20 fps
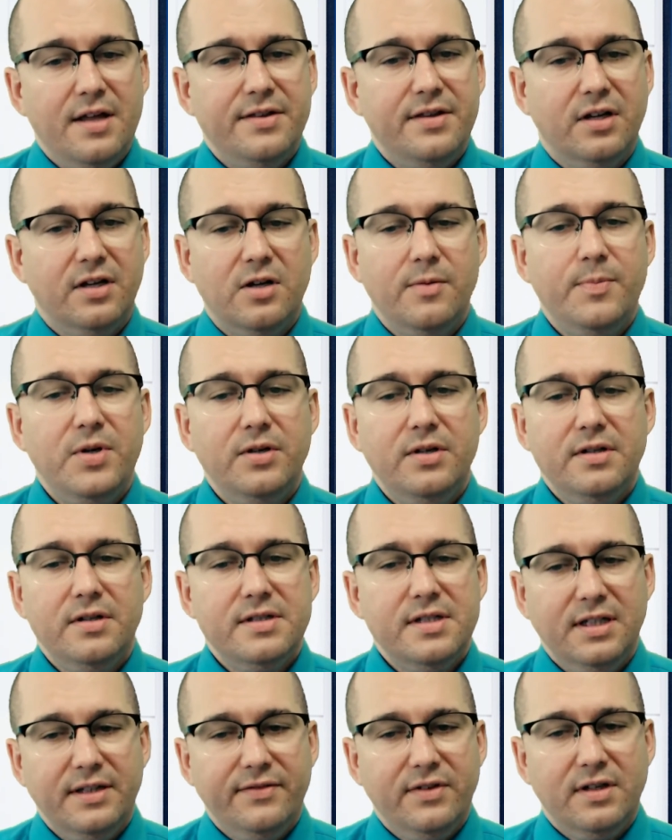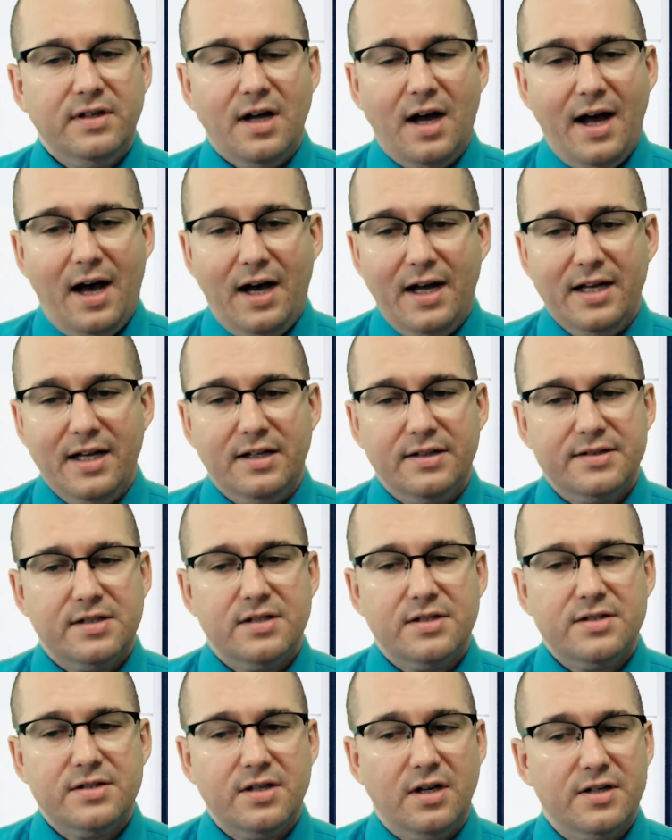The computer-delivered
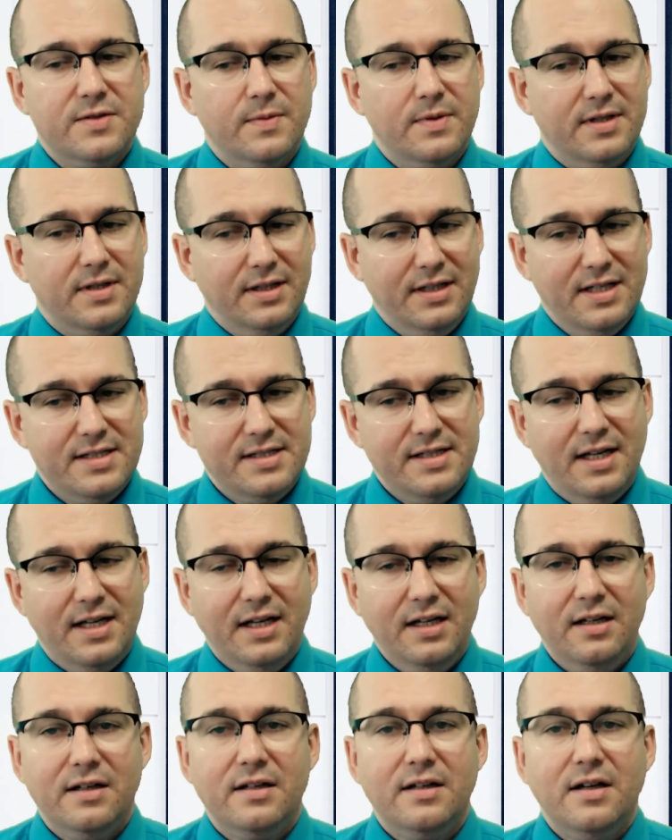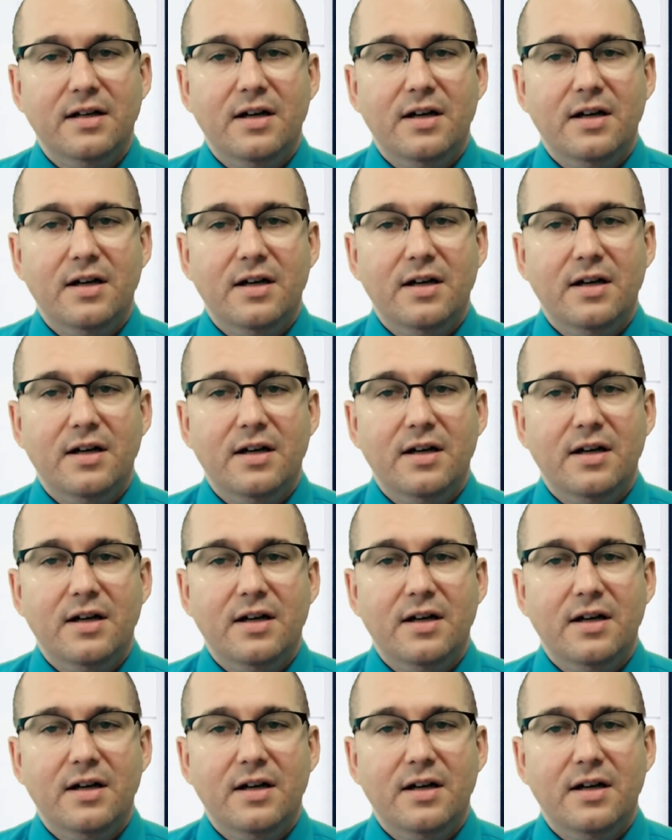IELTS starts with listening,